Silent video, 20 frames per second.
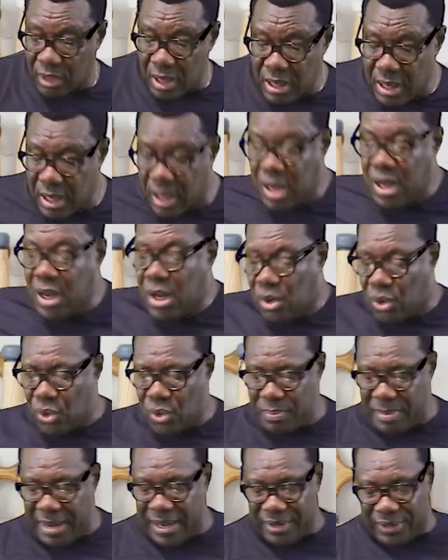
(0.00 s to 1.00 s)

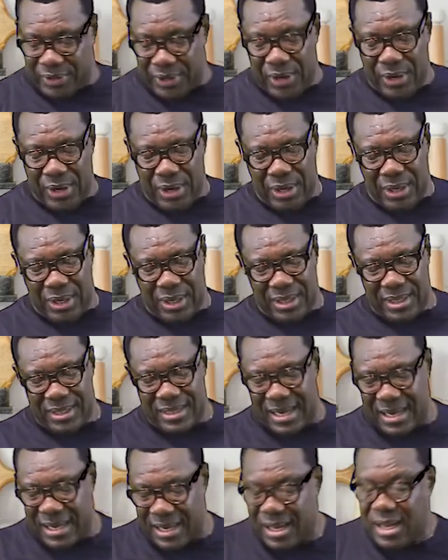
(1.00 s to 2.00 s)
Oh my God,
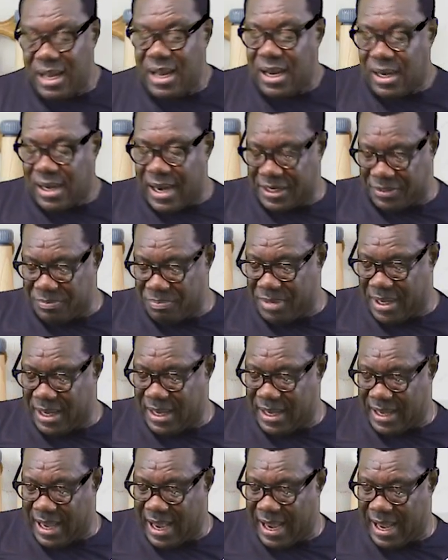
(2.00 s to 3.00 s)
let
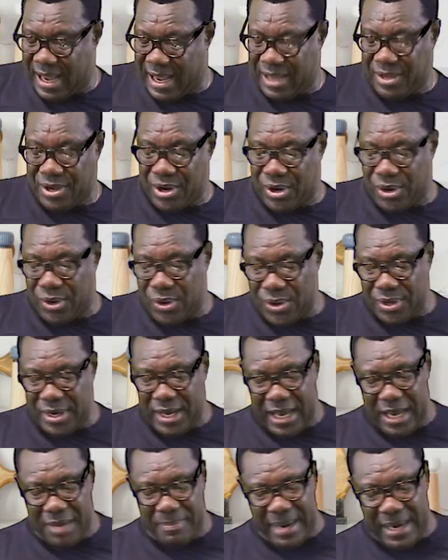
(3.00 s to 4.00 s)
me hear your own
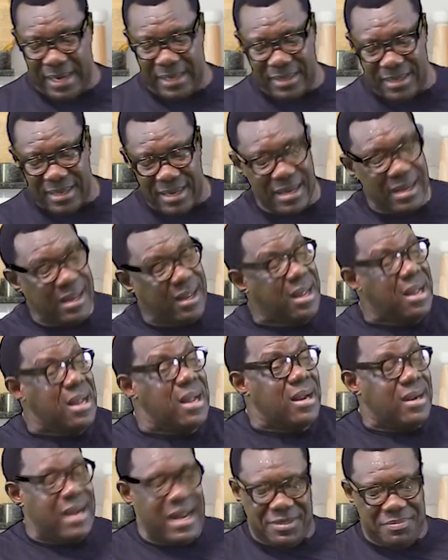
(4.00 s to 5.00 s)
amen.
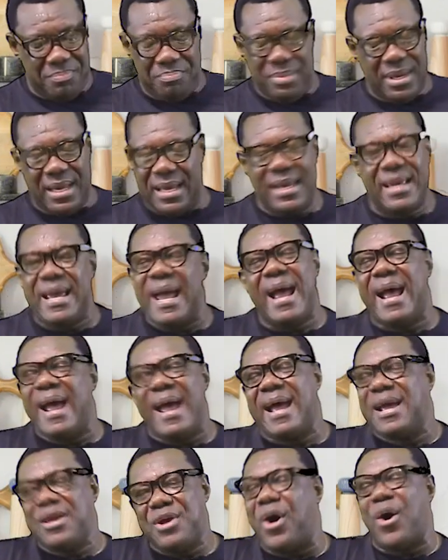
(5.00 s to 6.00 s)
Let me
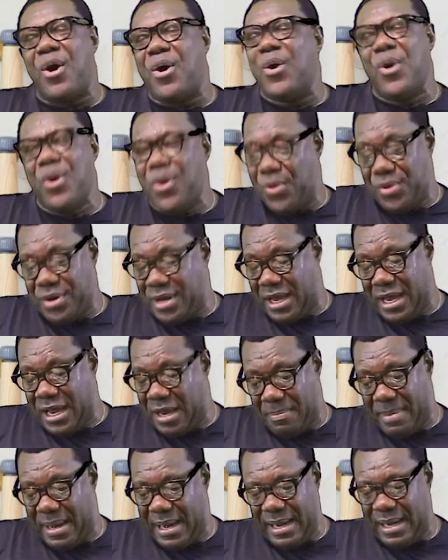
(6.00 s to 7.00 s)
hear your own
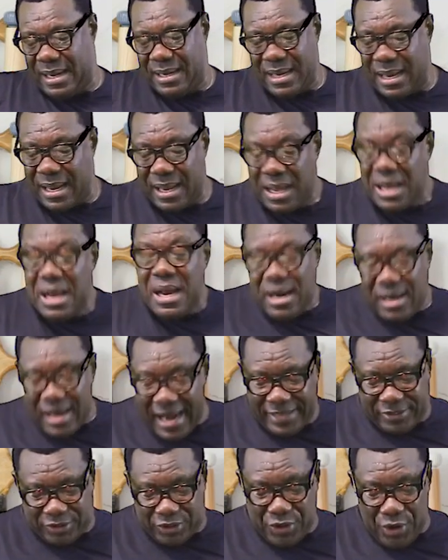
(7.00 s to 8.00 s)
amen.
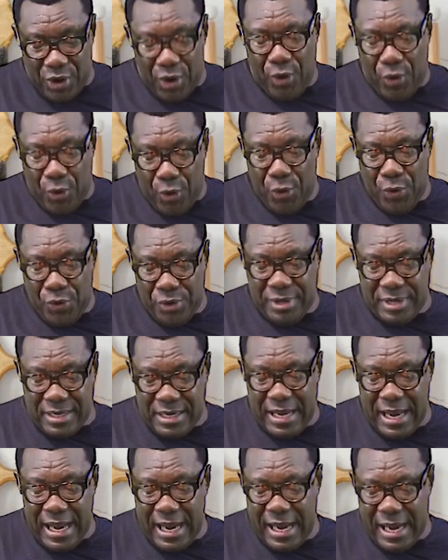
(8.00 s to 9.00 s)
Let your own
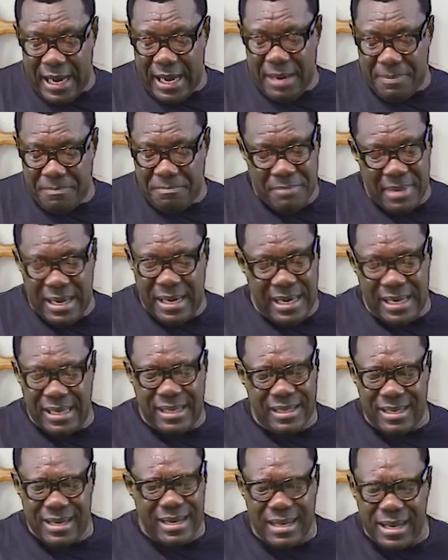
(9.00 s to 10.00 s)

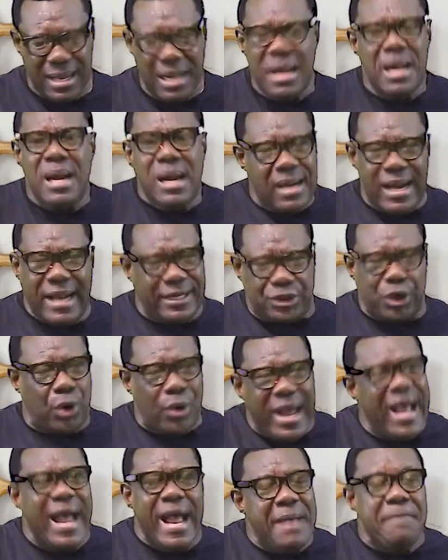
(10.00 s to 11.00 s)
amen. Let
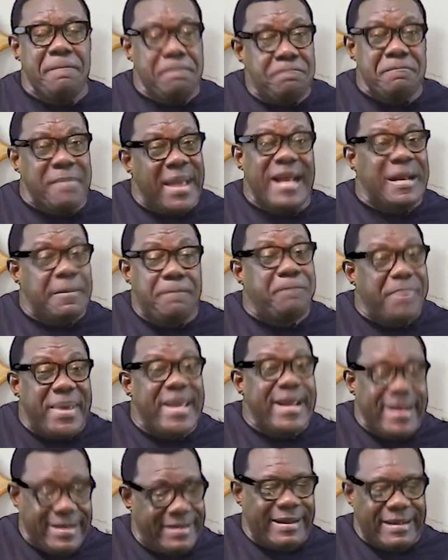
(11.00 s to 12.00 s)
your amen
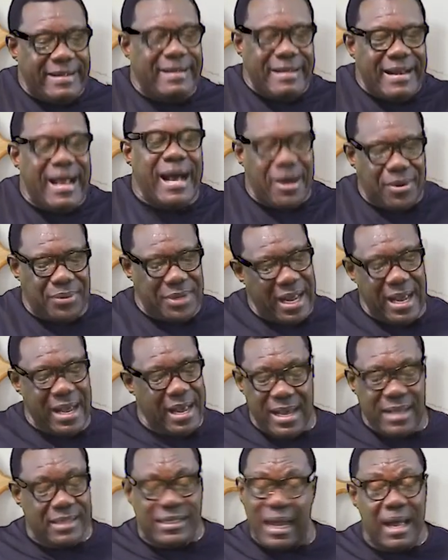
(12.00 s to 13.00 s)
be the
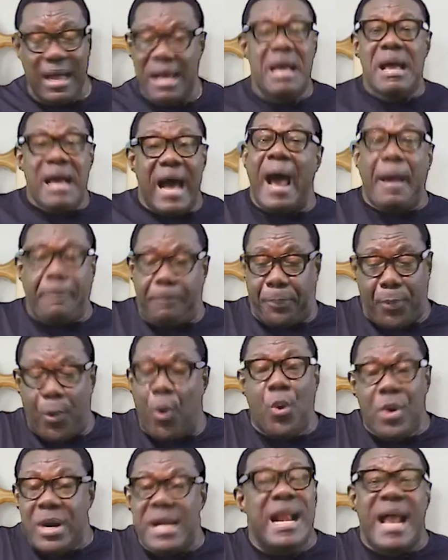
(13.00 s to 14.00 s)
loudest. I
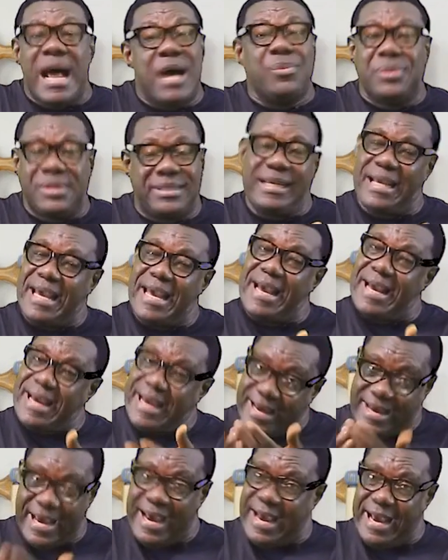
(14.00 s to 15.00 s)
pronounce
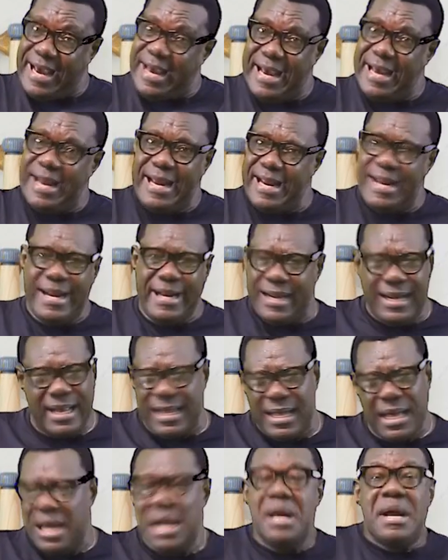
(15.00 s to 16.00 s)

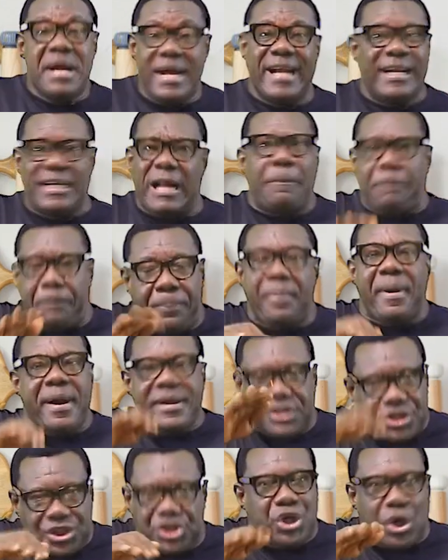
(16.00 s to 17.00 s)
again in the
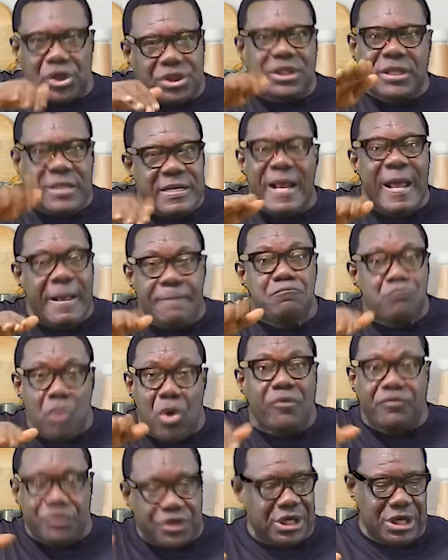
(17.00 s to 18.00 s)
precious name
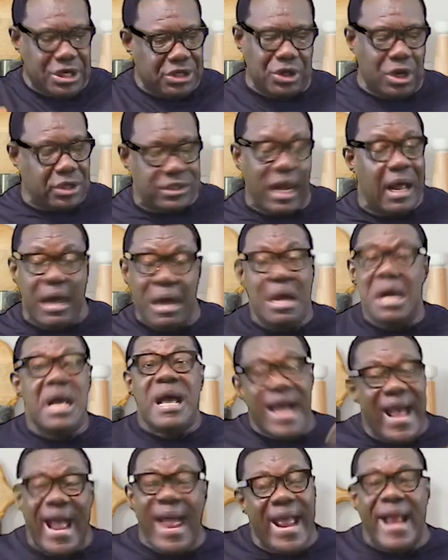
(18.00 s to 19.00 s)
of Jesus,
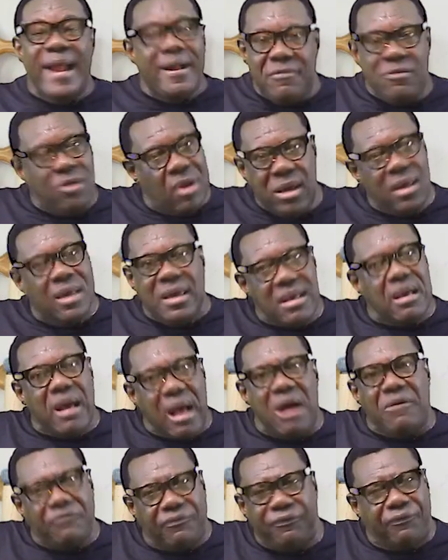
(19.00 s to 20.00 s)
any
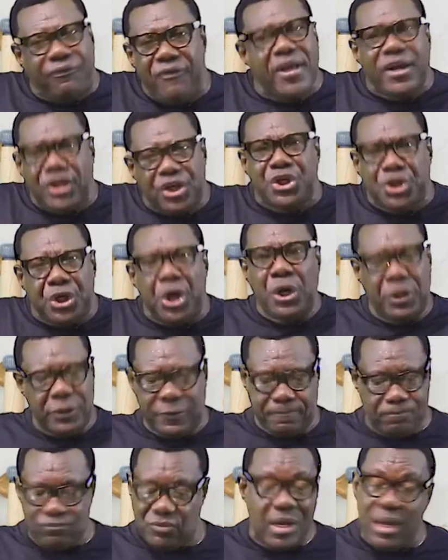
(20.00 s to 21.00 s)

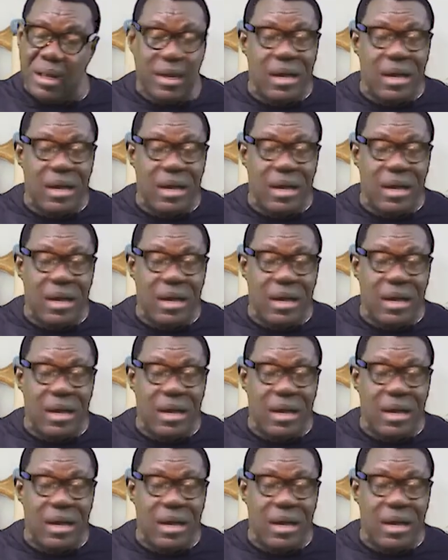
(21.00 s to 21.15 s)
affliction